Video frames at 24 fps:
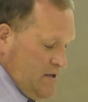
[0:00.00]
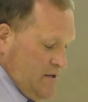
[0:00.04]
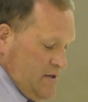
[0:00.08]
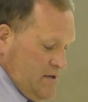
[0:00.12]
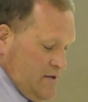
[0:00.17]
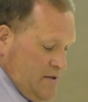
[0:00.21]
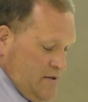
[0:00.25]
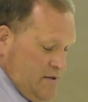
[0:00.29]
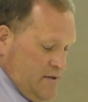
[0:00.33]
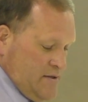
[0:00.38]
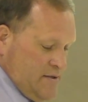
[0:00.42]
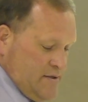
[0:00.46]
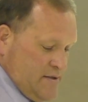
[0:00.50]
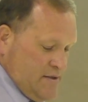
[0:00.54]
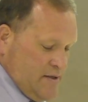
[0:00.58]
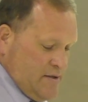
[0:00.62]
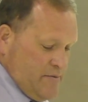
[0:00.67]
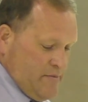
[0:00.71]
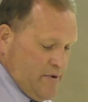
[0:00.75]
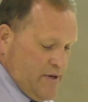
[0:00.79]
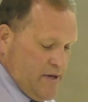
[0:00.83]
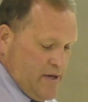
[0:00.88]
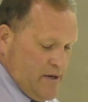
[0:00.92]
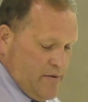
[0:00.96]
is
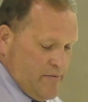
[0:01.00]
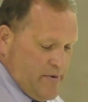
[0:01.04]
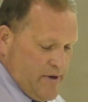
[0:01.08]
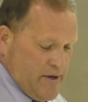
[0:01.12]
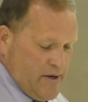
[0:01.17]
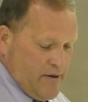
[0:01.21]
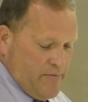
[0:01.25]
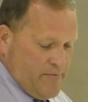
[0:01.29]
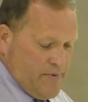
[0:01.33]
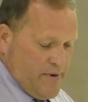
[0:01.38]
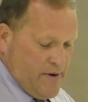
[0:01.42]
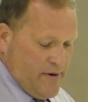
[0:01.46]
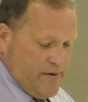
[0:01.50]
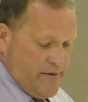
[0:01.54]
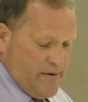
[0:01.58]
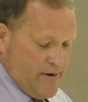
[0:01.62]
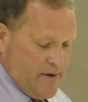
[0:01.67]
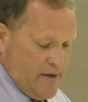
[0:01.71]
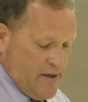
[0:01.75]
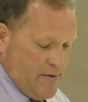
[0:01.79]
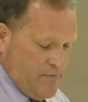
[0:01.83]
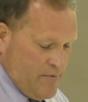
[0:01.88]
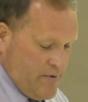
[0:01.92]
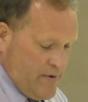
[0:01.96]
going to be coming up here in
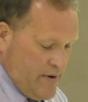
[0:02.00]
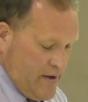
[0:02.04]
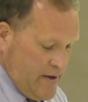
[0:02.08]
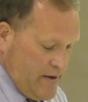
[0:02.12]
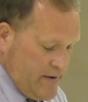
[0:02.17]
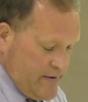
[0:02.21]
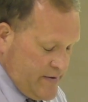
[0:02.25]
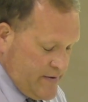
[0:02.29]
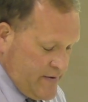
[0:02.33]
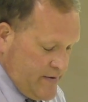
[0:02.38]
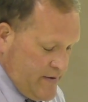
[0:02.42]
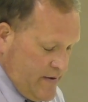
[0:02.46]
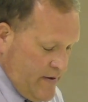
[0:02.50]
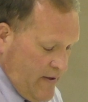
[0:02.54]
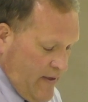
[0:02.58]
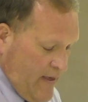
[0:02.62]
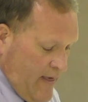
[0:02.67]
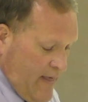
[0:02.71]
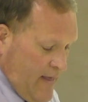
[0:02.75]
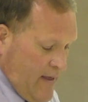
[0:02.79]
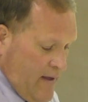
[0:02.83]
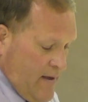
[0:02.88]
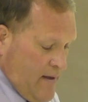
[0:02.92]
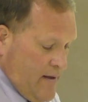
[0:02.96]
a couple days.
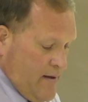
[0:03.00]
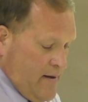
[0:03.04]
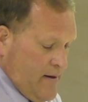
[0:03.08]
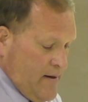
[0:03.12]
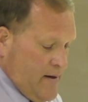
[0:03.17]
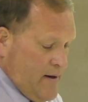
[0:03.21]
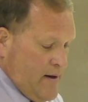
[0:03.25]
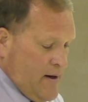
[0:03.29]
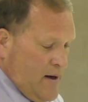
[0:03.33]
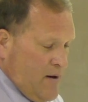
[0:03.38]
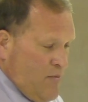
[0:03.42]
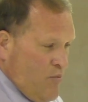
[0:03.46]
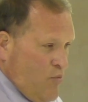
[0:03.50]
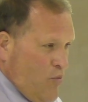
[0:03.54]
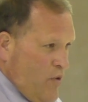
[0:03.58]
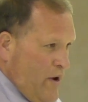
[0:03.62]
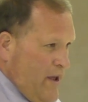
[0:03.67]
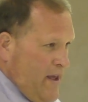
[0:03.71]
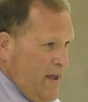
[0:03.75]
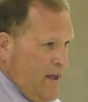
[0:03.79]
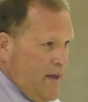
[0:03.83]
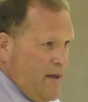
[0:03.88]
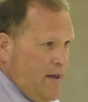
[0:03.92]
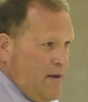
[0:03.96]

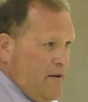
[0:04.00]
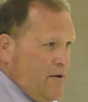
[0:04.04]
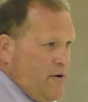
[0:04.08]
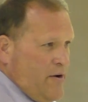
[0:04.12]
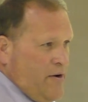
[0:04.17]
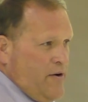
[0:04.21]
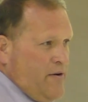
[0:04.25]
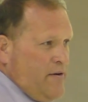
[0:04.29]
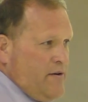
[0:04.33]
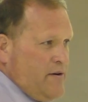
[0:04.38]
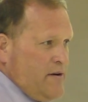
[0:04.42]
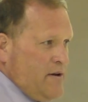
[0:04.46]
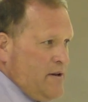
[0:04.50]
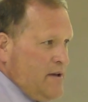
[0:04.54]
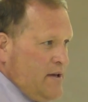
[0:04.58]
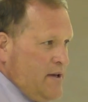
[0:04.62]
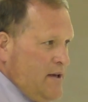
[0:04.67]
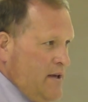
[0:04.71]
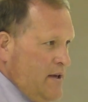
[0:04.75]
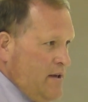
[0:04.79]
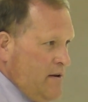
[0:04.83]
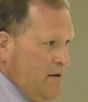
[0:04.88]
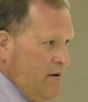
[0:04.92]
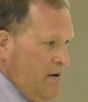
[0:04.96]
We
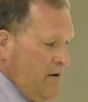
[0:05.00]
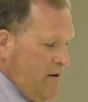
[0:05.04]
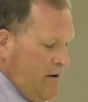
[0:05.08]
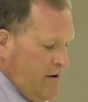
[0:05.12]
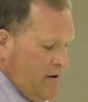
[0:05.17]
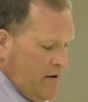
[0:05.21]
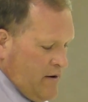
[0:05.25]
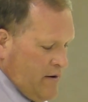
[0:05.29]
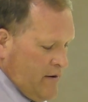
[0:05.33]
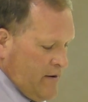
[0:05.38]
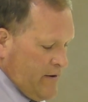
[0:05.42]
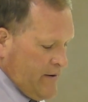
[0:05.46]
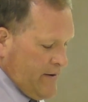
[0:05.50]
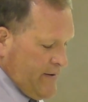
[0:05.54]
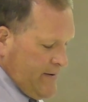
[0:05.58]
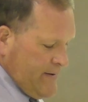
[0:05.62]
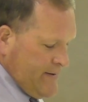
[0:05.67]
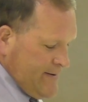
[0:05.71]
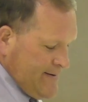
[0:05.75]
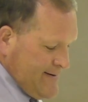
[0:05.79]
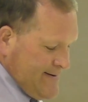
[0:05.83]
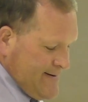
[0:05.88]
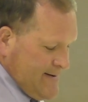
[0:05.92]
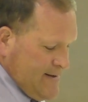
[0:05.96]
currently are
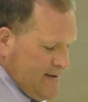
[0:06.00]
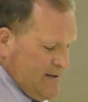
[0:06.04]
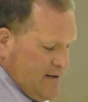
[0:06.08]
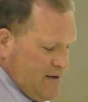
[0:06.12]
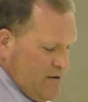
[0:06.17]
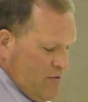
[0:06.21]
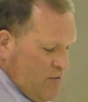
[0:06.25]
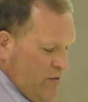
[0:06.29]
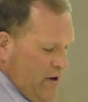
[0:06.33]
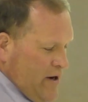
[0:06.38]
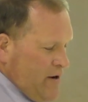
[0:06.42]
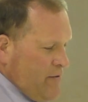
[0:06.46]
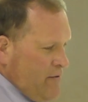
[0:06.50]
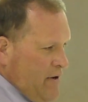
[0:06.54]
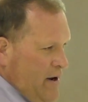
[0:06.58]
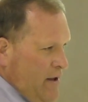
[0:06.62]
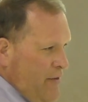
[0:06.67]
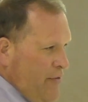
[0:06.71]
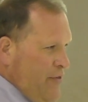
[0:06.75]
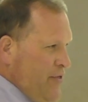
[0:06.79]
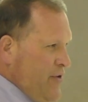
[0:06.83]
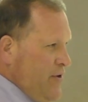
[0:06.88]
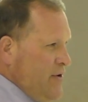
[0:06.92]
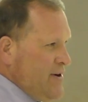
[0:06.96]
right
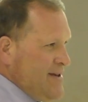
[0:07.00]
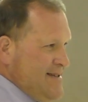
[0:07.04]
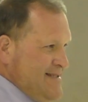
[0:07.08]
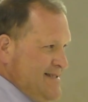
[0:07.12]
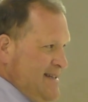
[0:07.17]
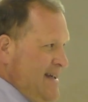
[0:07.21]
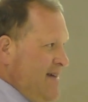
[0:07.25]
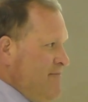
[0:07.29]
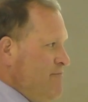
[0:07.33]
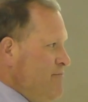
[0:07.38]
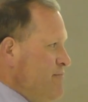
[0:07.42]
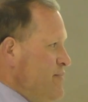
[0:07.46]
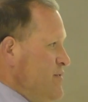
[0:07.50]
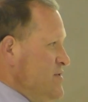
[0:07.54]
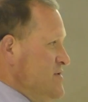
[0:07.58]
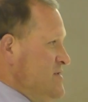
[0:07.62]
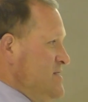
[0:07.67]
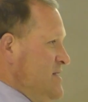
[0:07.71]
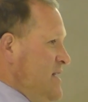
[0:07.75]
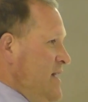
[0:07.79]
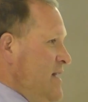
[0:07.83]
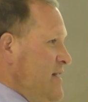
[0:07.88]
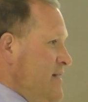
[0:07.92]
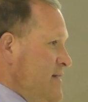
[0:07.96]
around
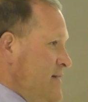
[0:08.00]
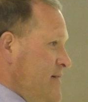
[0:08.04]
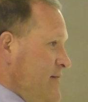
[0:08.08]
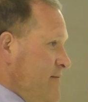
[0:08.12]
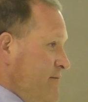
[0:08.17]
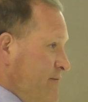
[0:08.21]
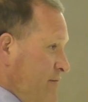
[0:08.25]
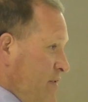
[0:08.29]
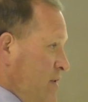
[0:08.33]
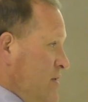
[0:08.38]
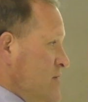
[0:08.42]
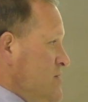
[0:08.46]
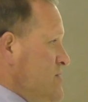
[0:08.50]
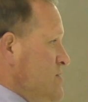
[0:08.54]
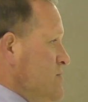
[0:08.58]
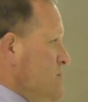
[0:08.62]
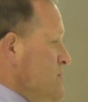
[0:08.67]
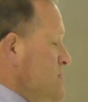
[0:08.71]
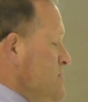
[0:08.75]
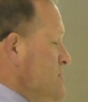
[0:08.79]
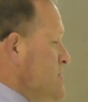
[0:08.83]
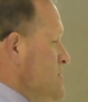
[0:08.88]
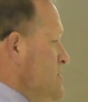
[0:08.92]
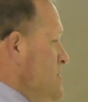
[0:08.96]
37%
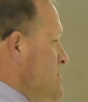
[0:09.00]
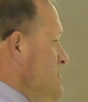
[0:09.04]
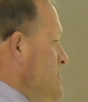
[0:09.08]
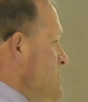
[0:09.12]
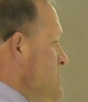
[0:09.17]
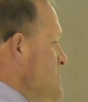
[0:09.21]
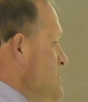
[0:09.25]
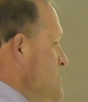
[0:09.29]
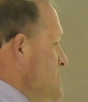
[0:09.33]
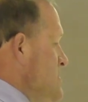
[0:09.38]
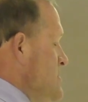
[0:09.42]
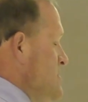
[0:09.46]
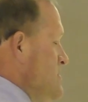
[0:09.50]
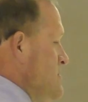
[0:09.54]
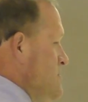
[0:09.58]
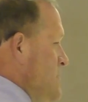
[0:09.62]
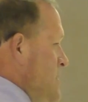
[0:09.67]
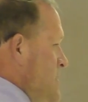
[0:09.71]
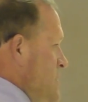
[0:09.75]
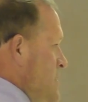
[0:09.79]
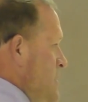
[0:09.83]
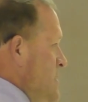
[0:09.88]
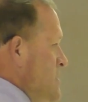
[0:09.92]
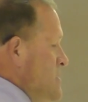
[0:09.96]
virtual students
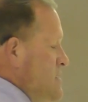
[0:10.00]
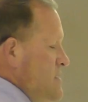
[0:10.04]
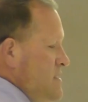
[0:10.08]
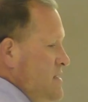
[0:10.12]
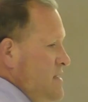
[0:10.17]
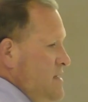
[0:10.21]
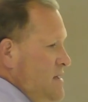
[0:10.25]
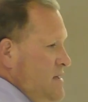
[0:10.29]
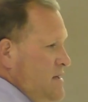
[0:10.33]
with us.